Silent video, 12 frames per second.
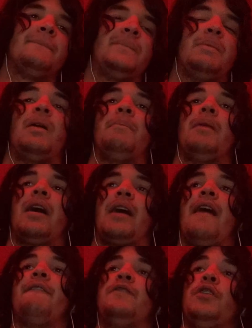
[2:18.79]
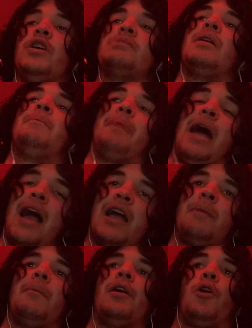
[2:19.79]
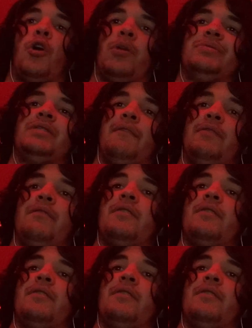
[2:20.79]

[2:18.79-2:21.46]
in my back, I've noticed my back and my arms definitely